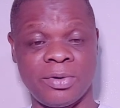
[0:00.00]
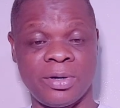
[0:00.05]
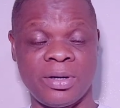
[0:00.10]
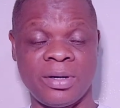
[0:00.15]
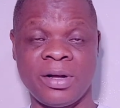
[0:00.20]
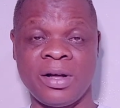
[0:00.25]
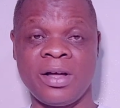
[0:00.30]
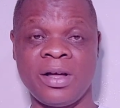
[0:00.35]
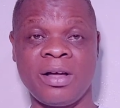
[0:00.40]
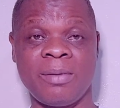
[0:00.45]

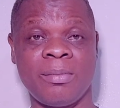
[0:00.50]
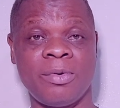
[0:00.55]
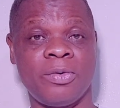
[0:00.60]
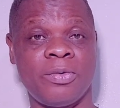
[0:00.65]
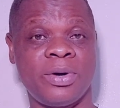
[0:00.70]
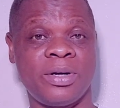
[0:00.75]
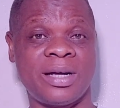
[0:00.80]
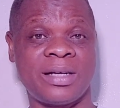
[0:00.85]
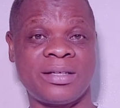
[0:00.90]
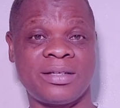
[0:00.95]
Well, but
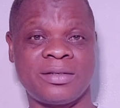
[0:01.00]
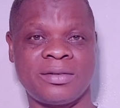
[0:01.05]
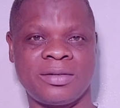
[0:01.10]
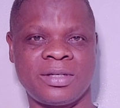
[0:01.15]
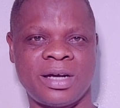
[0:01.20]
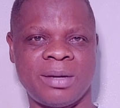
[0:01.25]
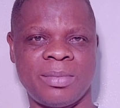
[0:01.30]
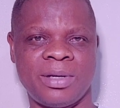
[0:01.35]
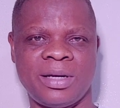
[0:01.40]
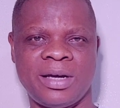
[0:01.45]
where that is
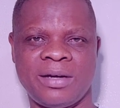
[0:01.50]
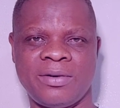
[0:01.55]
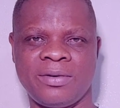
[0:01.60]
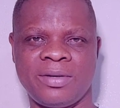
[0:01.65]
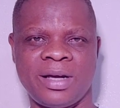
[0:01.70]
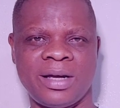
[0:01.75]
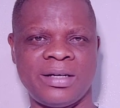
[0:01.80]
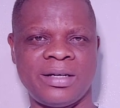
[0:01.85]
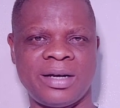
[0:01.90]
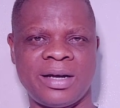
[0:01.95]
social media, I know
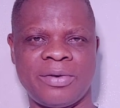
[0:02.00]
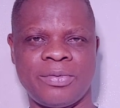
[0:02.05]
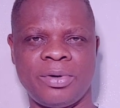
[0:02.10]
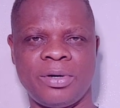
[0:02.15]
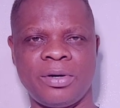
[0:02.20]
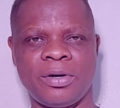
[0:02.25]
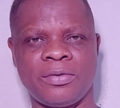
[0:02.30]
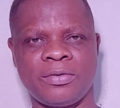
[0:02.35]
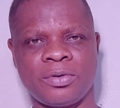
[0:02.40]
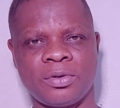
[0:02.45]
Nigeria,
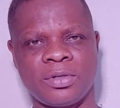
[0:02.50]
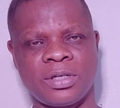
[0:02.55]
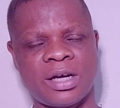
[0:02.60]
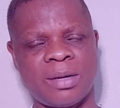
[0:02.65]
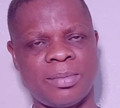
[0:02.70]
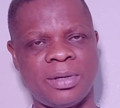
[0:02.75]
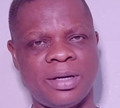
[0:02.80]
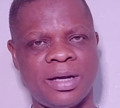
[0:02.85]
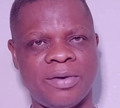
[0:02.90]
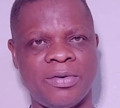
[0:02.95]
we love
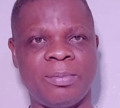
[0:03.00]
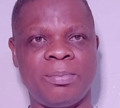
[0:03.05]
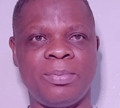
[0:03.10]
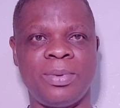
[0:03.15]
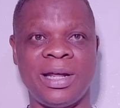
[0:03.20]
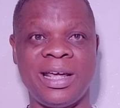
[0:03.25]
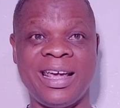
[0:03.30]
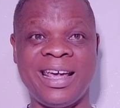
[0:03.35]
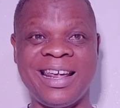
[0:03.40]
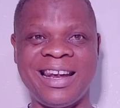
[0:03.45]
social media. We
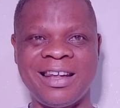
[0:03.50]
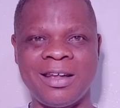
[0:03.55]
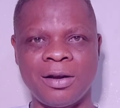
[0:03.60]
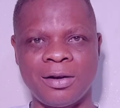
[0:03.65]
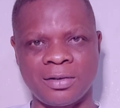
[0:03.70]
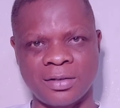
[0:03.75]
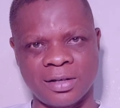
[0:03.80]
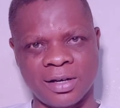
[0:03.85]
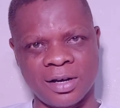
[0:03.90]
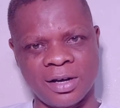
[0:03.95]
play a
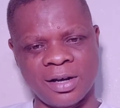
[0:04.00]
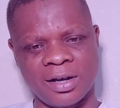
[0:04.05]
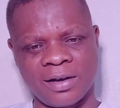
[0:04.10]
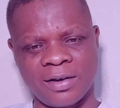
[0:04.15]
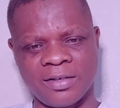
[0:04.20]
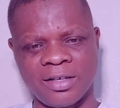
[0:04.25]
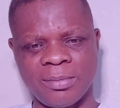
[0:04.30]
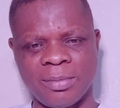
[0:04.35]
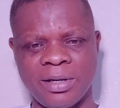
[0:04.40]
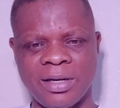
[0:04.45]
lot
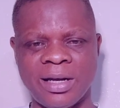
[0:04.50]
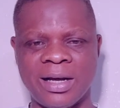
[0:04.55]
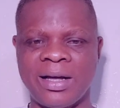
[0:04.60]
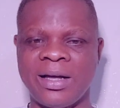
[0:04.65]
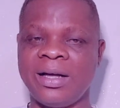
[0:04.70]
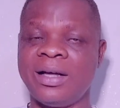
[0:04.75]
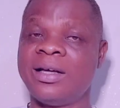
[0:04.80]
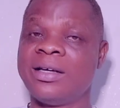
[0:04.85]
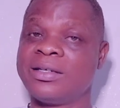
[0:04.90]
on the media.